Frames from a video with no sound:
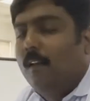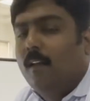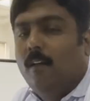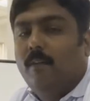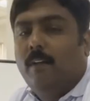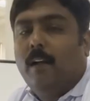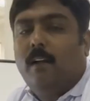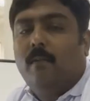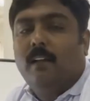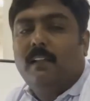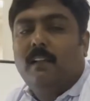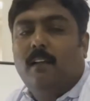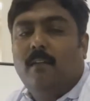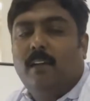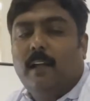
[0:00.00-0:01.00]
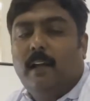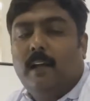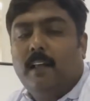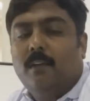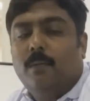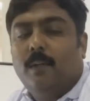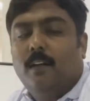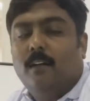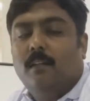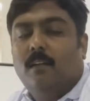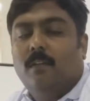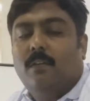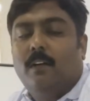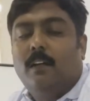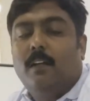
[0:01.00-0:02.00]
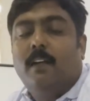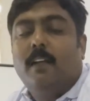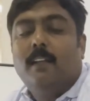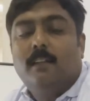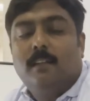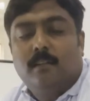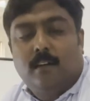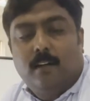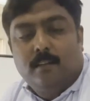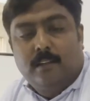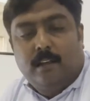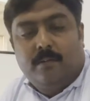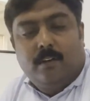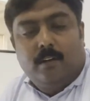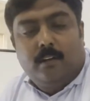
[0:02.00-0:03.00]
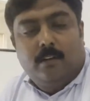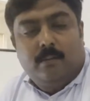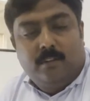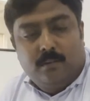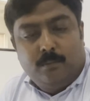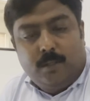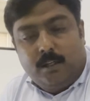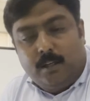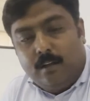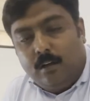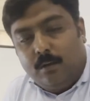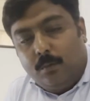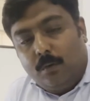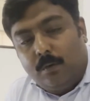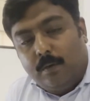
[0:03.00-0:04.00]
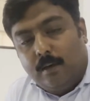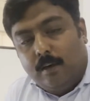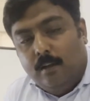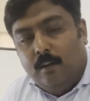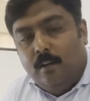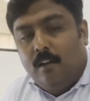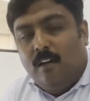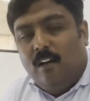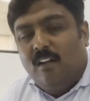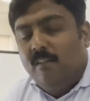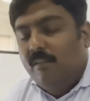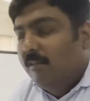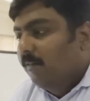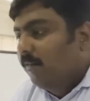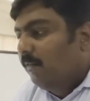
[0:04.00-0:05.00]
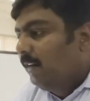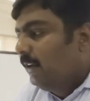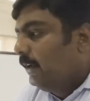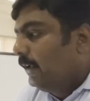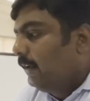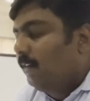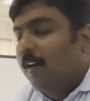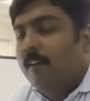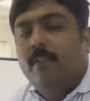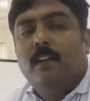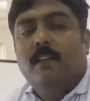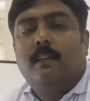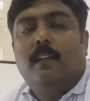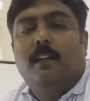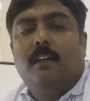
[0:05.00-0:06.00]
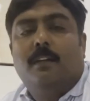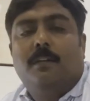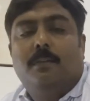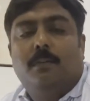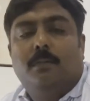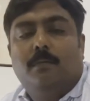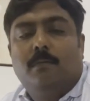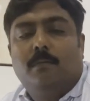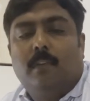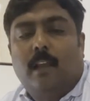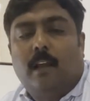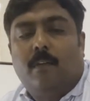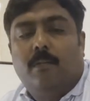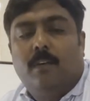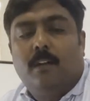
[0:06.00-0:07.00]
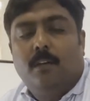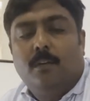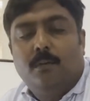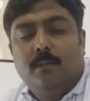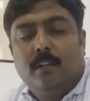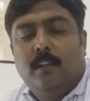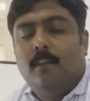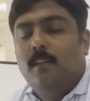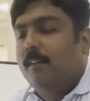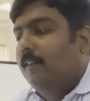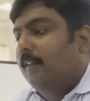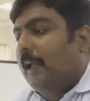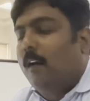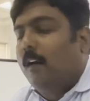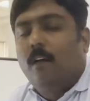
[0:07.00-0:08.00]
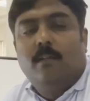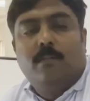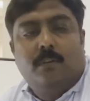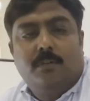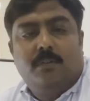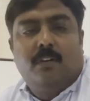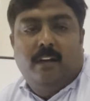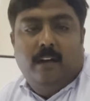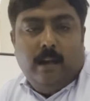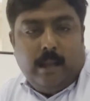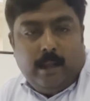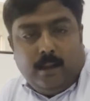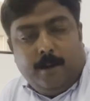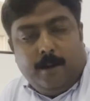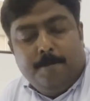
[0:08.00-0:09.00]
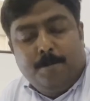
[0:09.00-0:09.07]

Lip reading: We had experience of returning the stocks after the visibility got over. Now we never face that issue. After using this ad hoc feature in I,